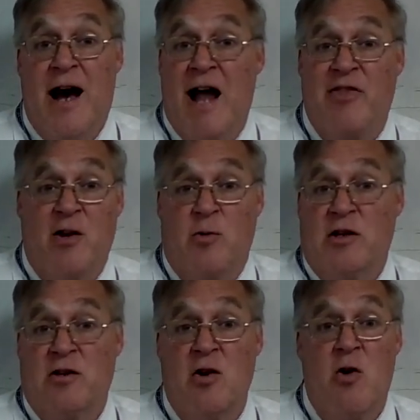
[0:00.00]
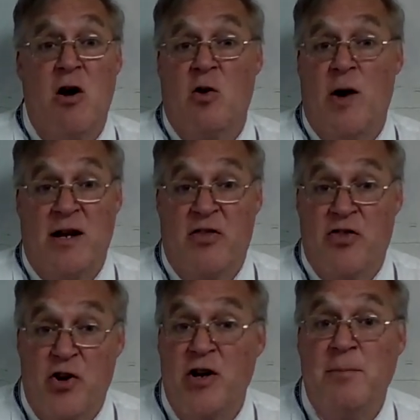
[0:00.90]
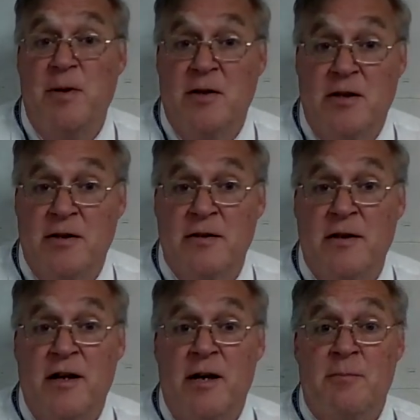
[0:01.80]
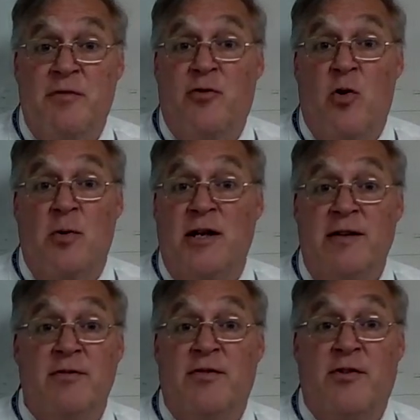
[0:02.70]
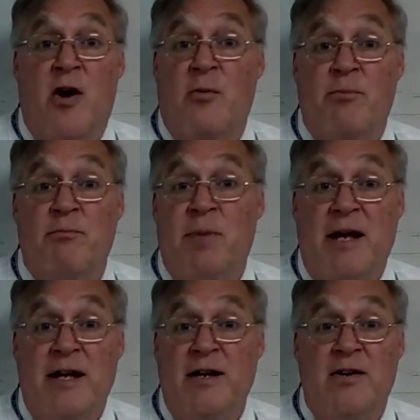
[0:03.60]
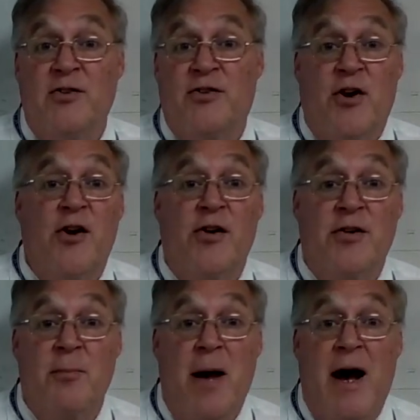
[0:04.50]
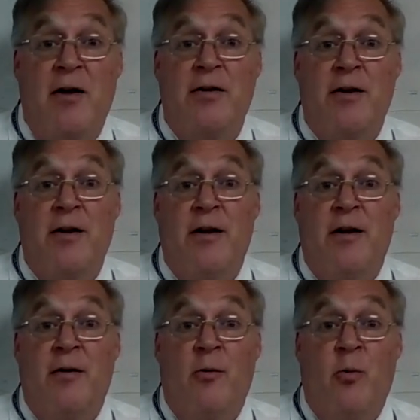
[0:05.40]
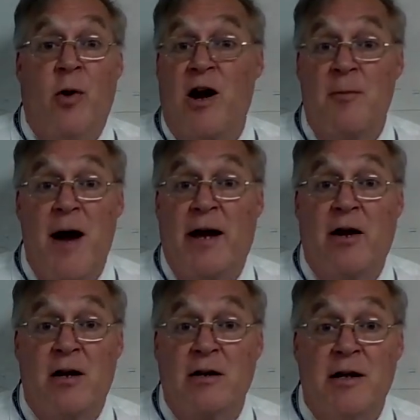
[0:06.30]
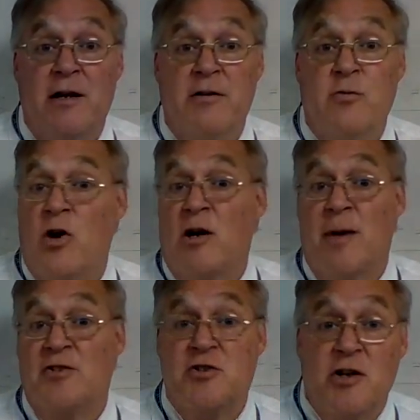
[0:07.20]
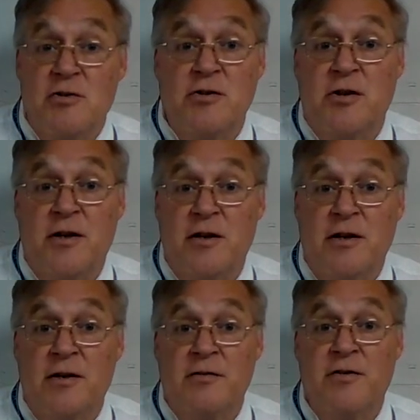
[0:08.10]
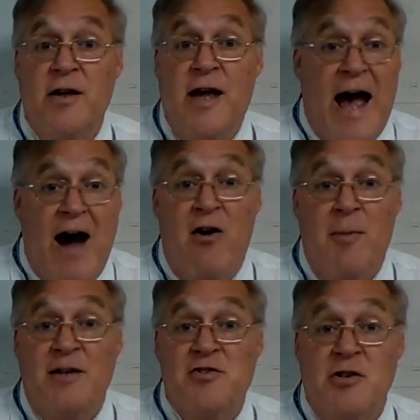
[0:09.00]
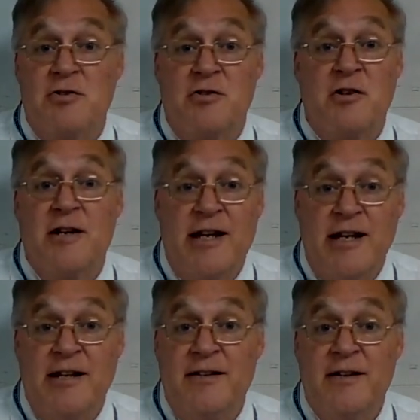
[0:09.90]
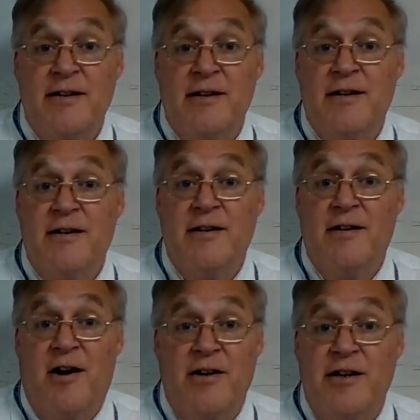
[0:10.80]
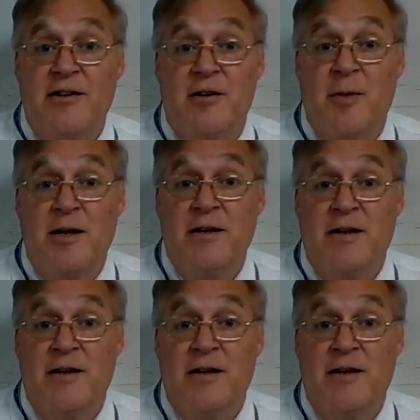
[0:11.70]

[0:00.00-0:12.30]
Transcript: I think we could go all the way to 30 billion before we even start being concerned about where am I going to live, where are my children going to live, how are my children going to eat. Are you hearing me?